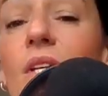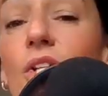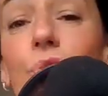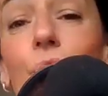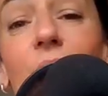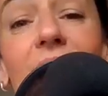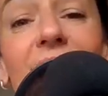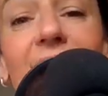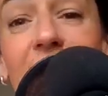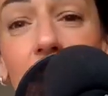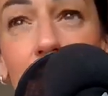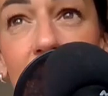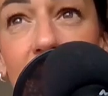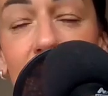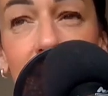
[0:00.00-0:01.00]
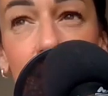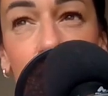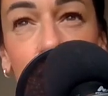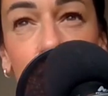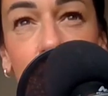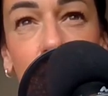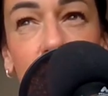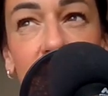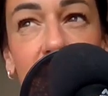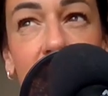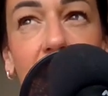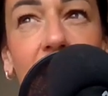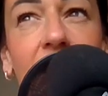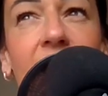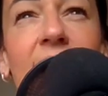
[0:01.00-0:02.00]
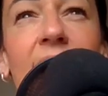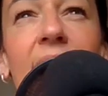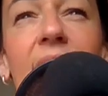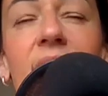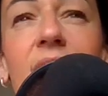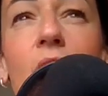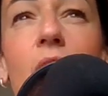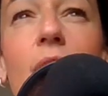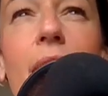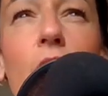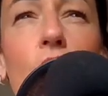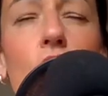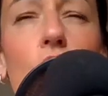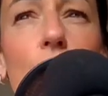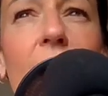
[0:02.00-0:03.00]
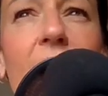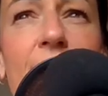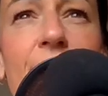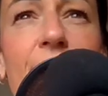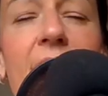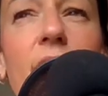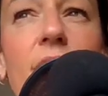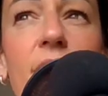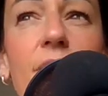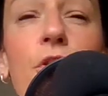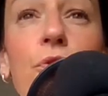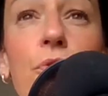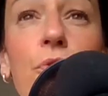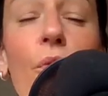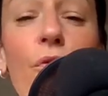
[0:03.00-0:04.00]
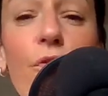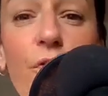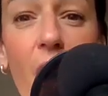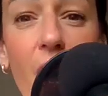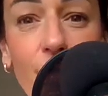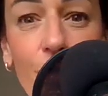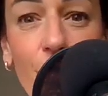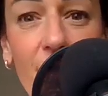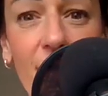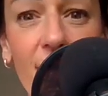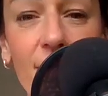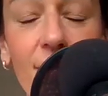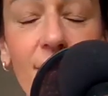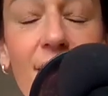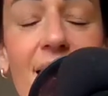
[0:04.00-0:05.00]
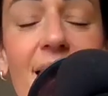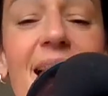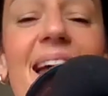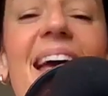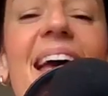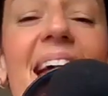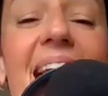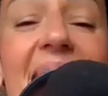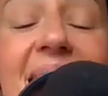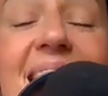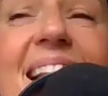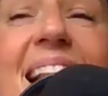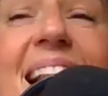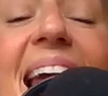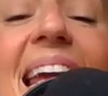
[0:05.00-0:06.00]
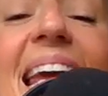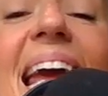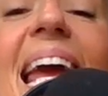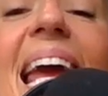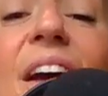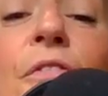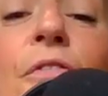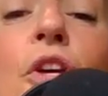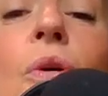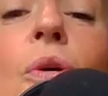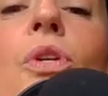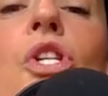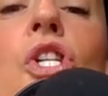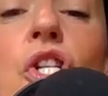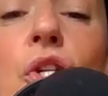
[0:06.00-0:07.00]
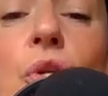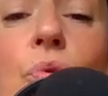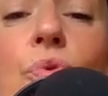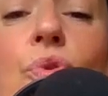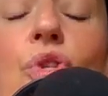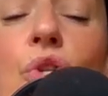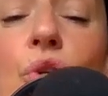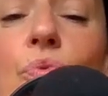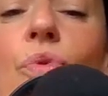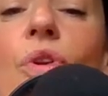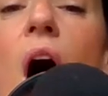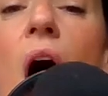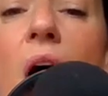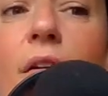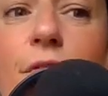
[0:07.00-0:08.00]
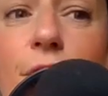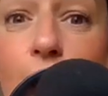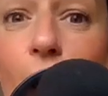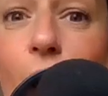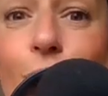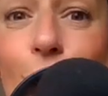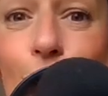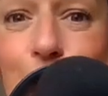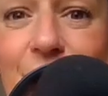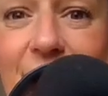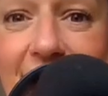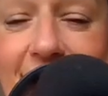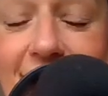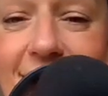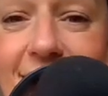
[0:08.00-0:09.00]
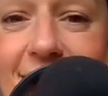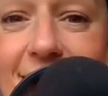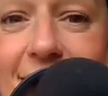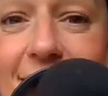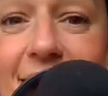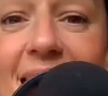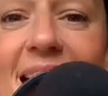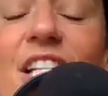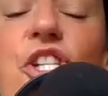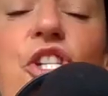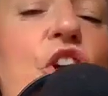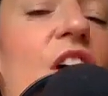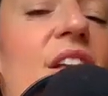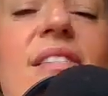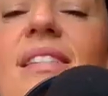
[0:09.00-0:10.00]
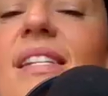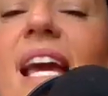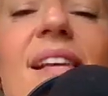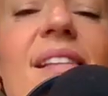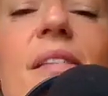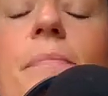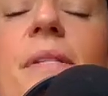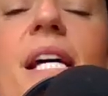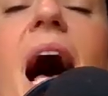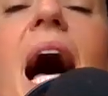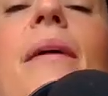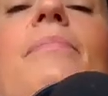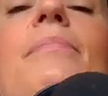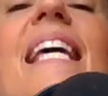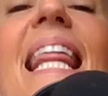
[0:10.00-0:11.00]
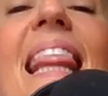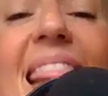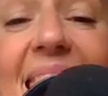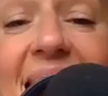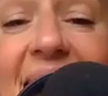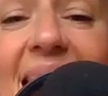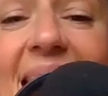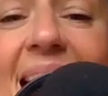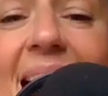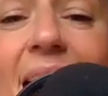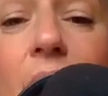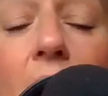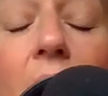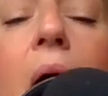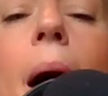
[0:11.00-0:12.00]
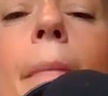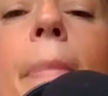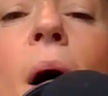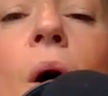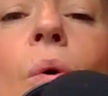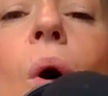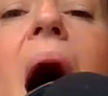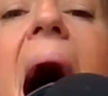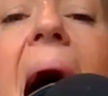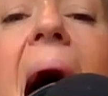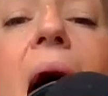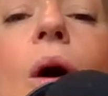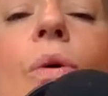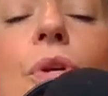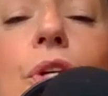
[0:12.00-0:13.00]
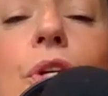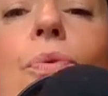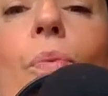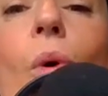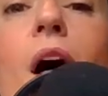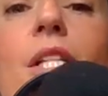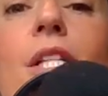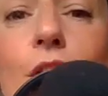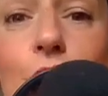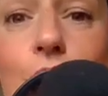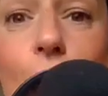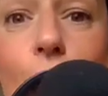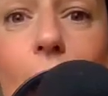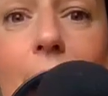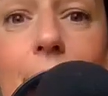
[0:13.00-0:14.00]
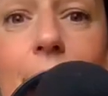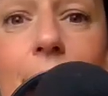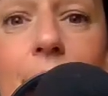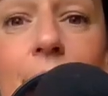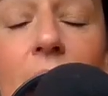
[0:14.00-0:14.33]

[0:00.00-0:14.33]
So when I set my intentions for the day, it's not like you have failed if you don't follow this. It's like if you choose to not follow this, just take some time to think about how you want to show up.